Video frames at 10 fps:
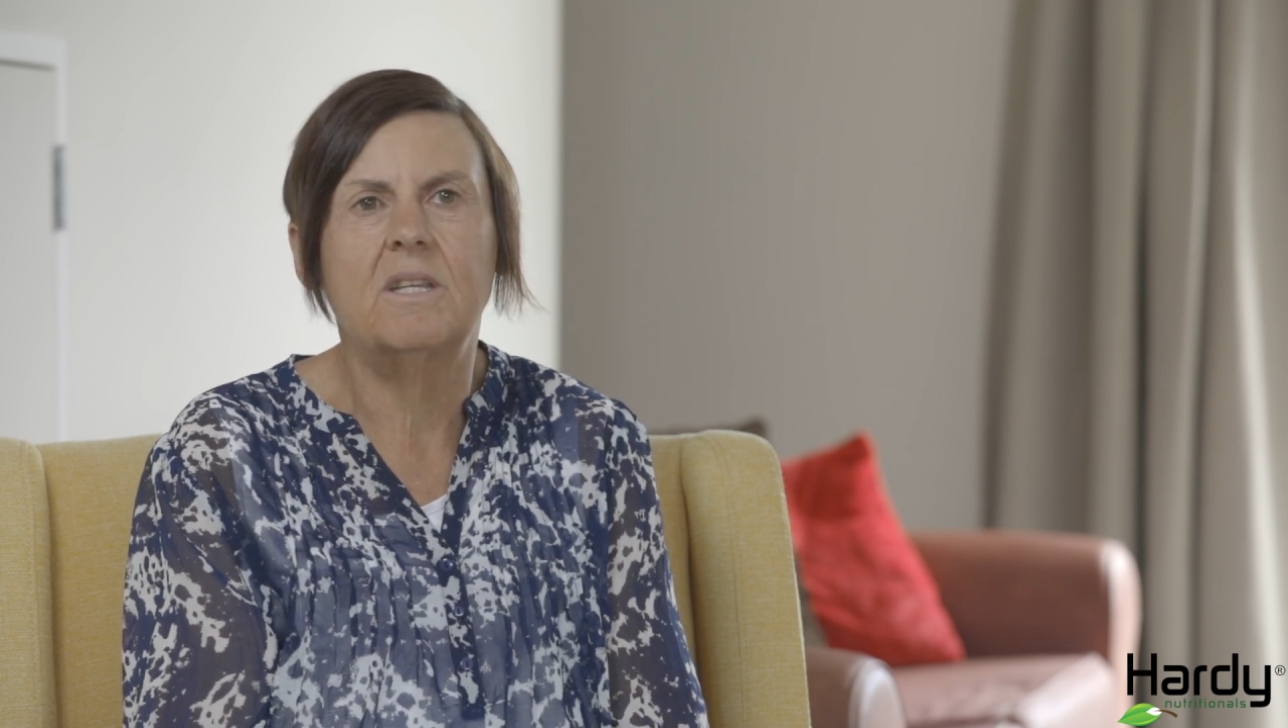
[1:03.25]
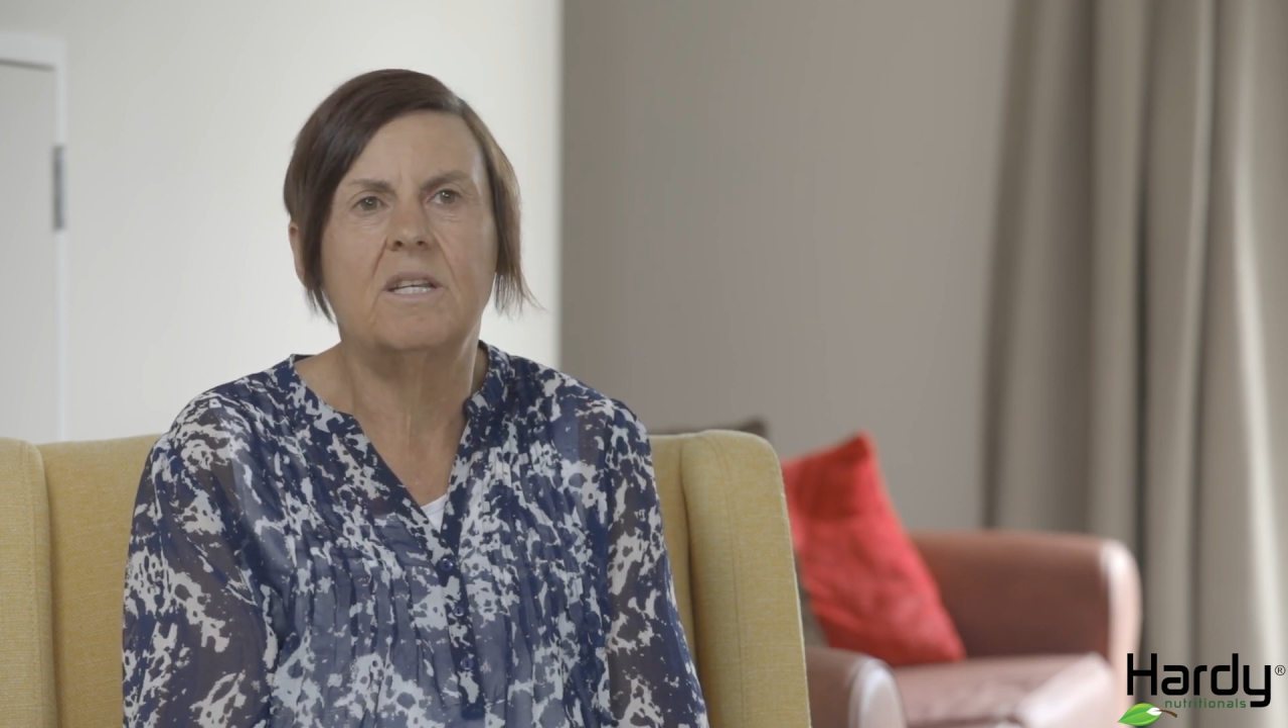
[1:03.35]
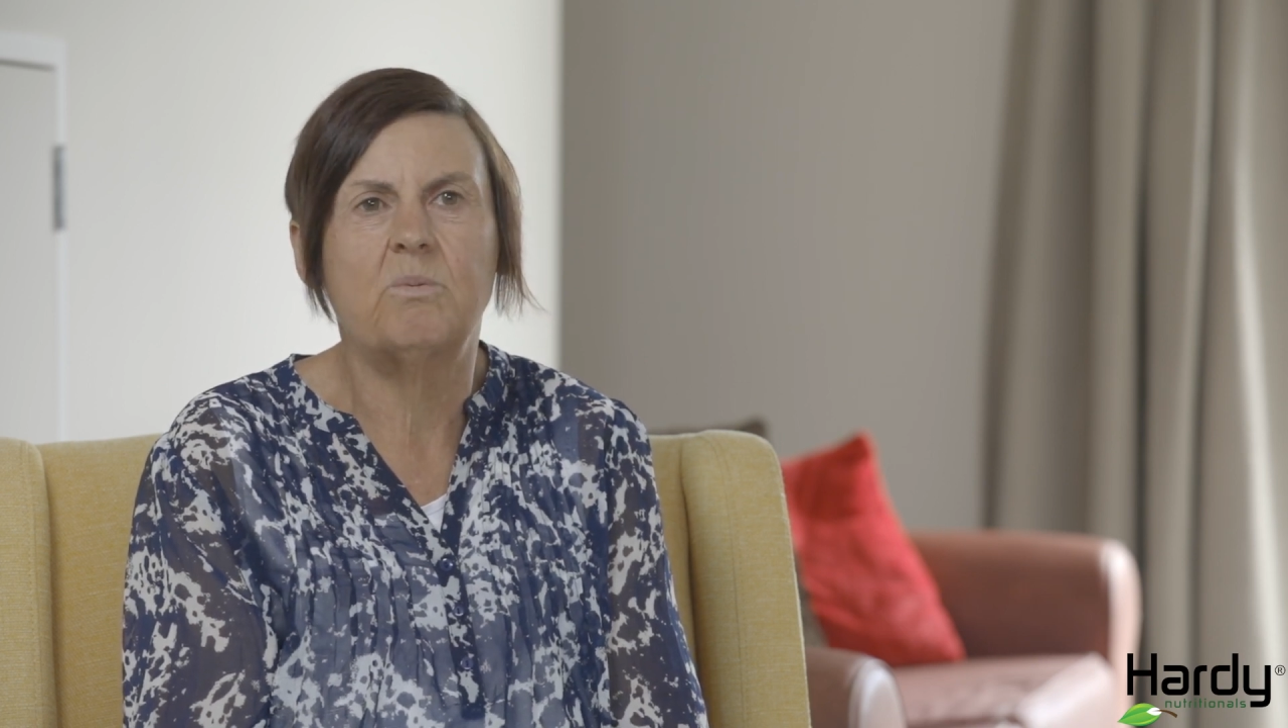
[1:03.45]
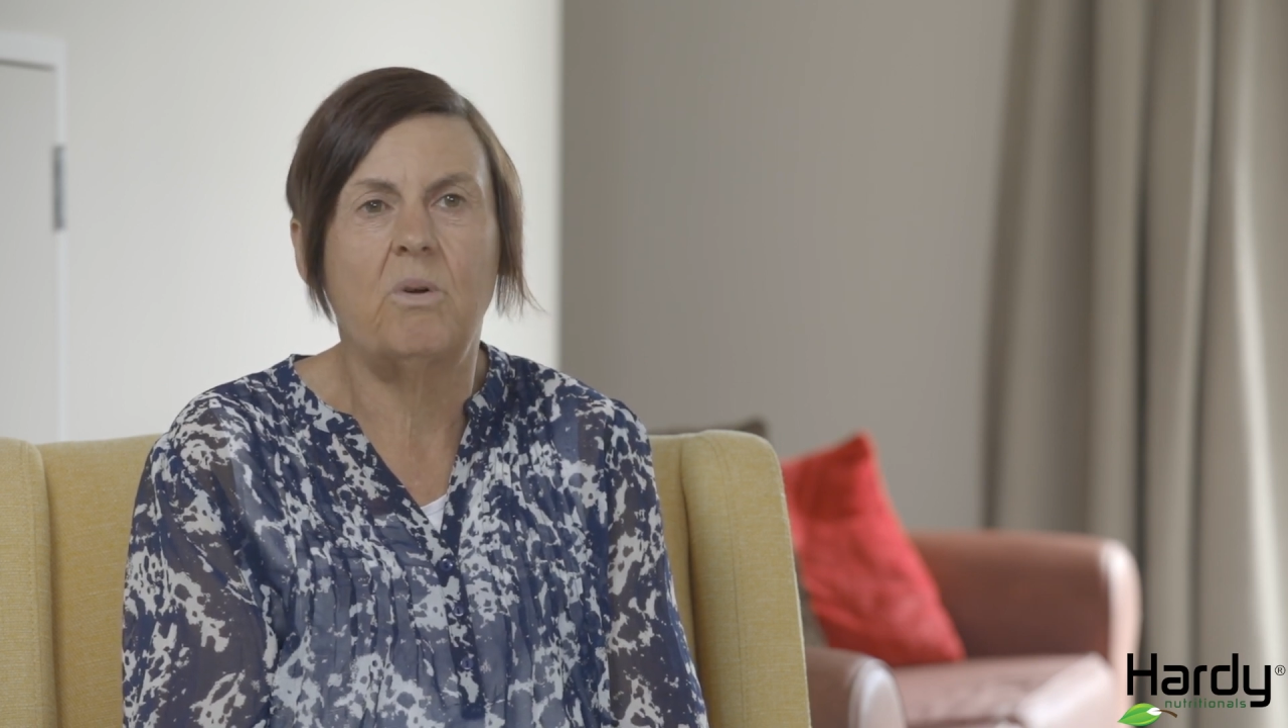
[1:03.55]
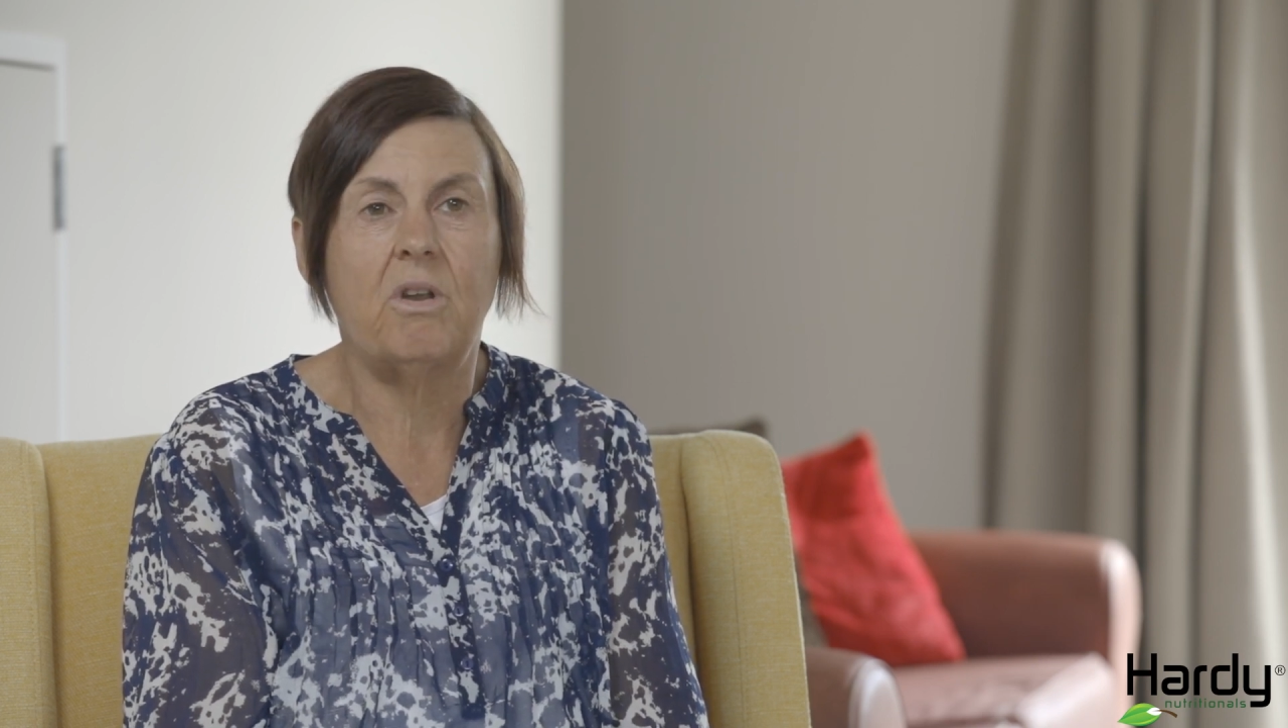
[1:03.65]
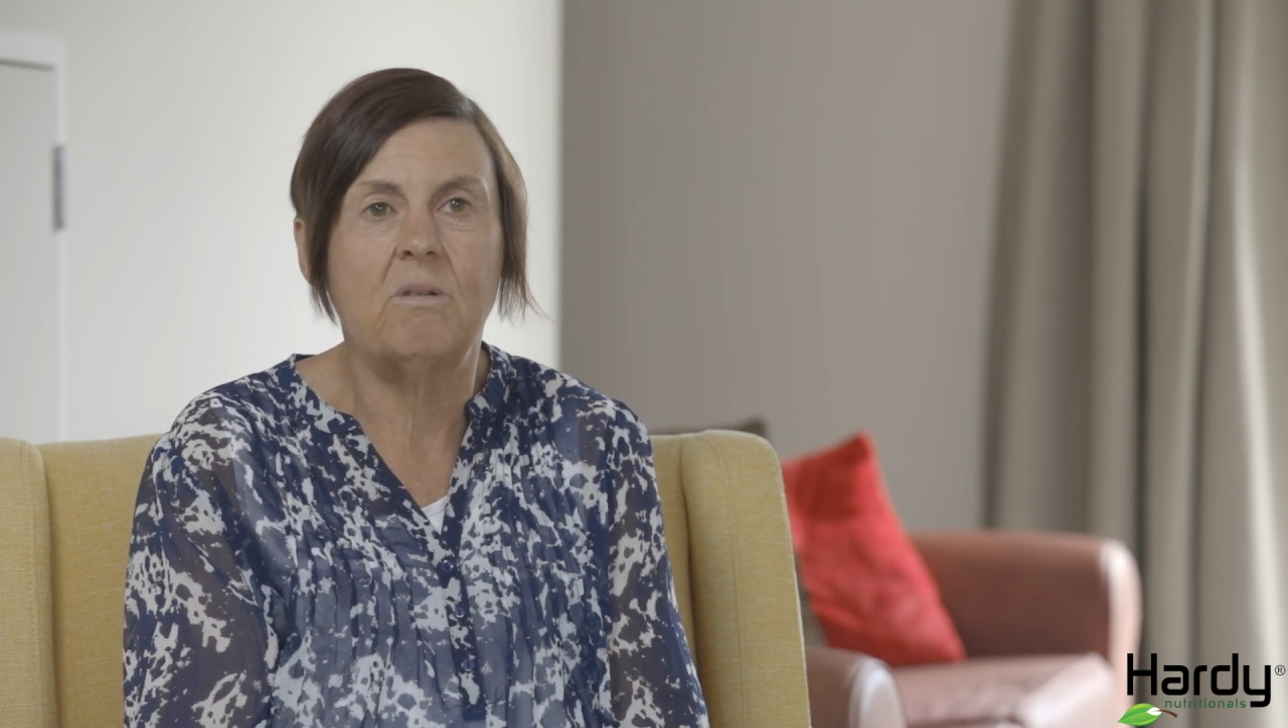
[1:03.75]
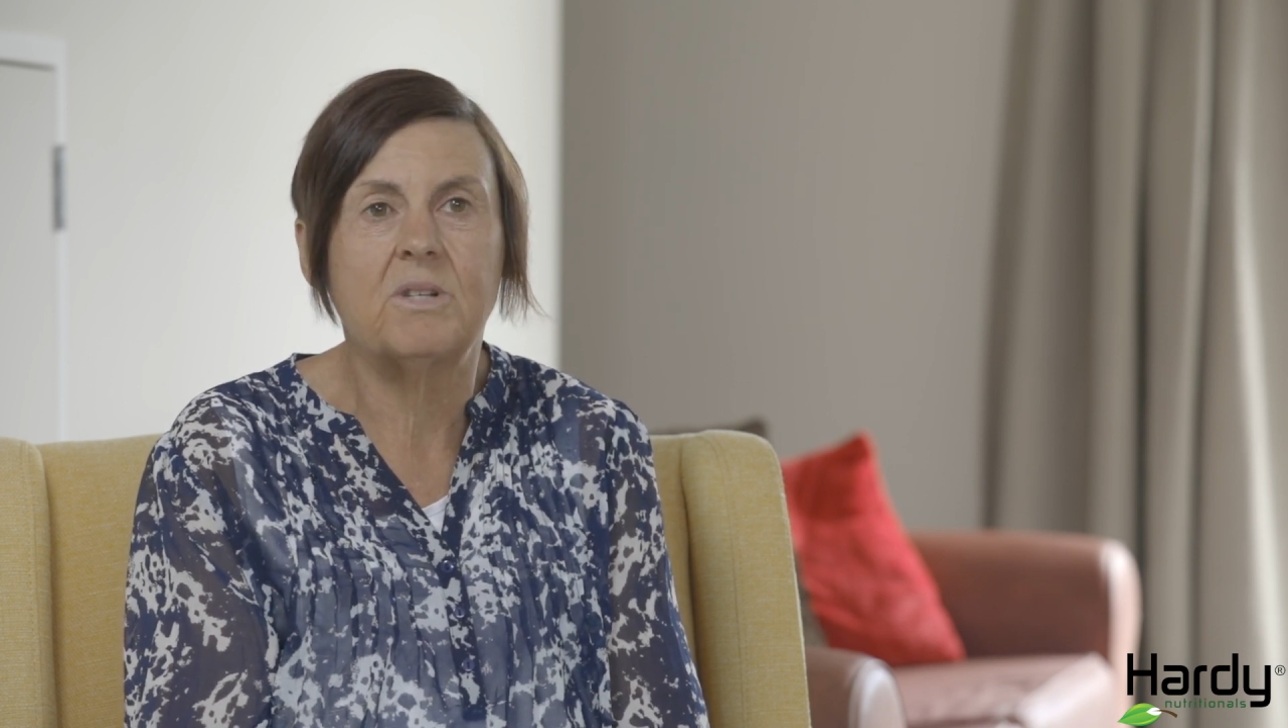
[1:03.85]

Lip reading: That's what I